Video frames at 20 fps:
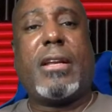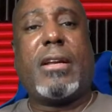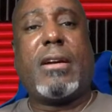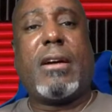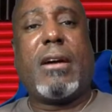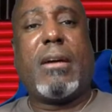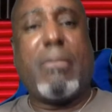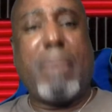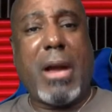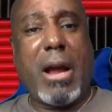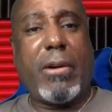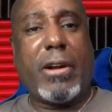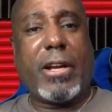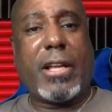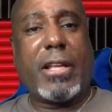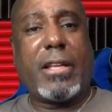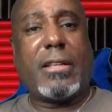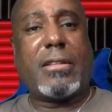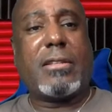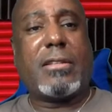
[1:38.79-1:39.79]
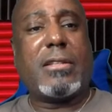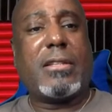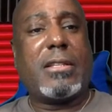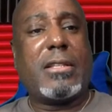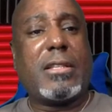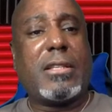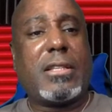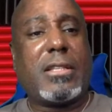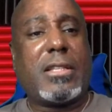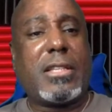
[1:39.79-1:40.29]
Americans,
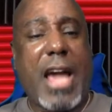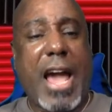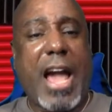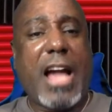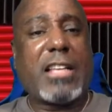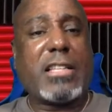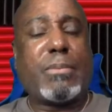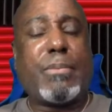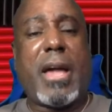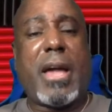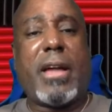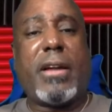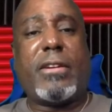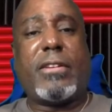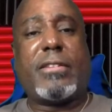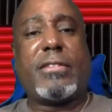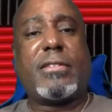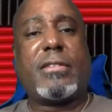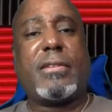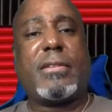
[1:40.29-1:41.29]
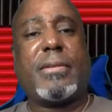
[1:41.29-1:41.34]
taxpayers,